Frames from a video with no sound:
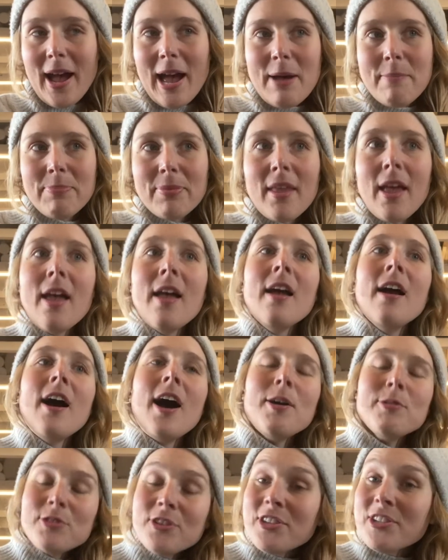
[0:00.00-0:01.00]
I
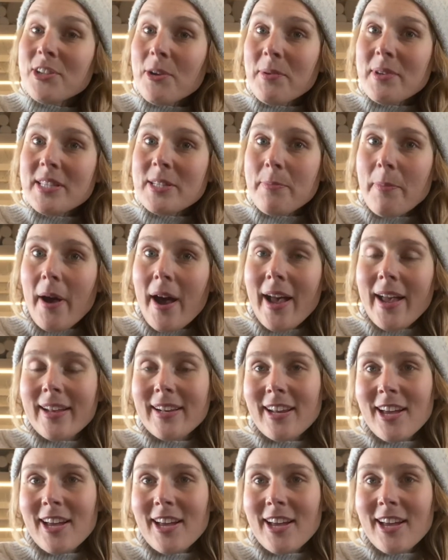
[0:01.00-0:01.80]
was just so inspired.